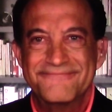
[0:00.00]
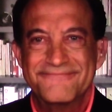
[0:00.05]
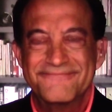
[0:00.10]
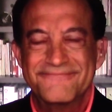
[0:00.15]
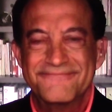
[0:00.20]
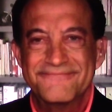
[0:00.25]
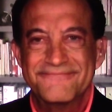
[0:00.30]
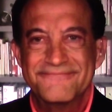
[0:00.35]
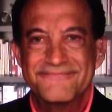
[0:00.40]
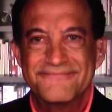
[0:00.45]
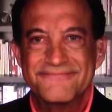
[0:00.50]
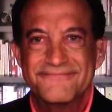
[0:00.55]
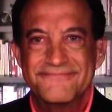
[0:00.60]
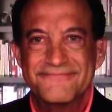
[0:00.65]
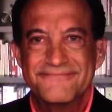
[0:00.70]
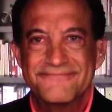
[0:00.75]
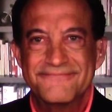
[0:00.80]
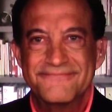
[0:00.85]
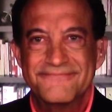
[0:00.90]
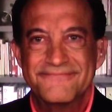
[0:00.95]

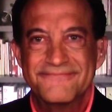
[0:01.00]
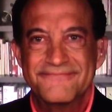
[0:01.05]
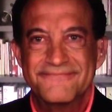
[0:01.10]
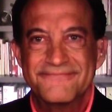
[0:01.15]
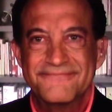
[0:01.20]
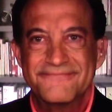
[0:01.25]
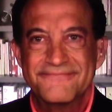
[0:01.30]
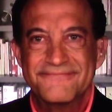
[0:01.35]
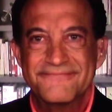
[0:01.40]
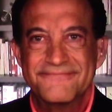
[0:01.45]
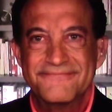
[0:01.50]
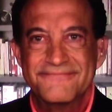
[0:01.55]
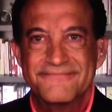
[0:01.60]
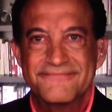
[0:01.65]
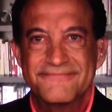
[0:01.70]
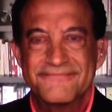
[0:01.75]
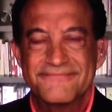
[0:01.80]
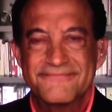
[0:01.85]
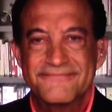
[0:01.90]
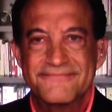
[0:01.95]

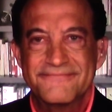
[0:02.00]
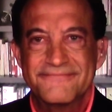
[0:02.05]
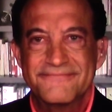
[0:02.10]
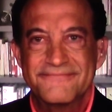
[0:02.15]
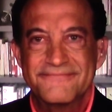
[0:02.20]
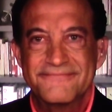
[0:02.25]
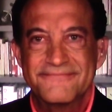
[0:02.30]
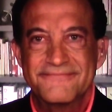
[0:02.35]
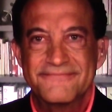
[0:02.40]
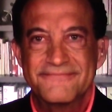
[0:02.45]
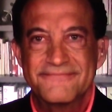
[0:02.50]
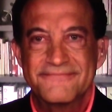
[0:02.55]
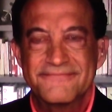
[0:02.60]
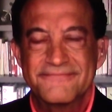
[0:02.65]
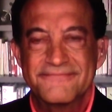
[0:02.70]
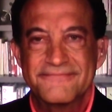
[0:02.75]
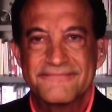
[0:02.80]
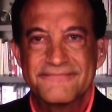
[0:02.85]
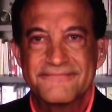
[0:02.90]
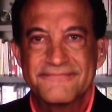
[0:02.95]

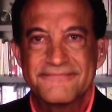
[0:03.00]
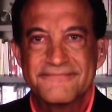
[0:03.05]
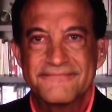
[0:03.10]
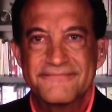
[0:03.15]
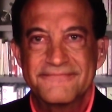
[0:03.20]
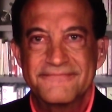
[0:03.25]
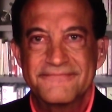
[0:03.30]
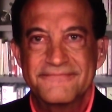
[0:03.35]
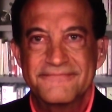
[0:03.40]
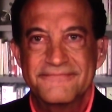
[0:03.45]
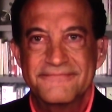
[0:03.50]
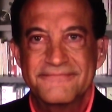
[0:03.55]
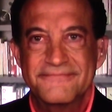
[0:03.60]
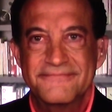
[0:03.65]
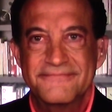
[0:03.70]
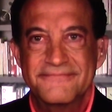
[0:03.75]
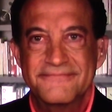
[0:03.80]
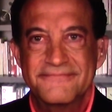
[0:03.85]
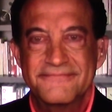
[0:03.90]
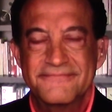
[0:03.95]

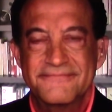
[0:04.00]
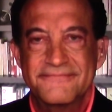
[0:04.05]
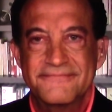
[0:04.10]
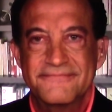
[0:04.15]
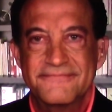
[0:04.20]
The person shown says nothing.